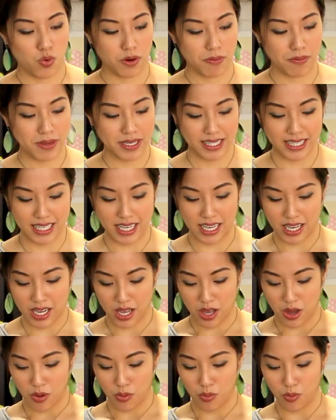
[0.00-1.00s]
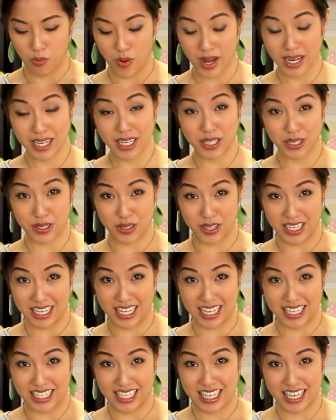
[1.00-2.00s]
We're missing one
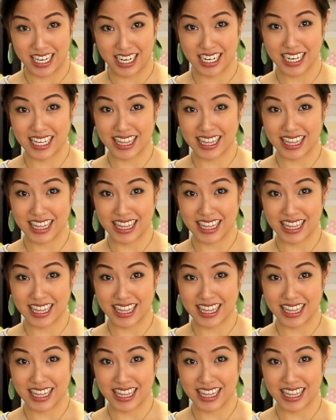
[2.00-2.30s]
ingredient here,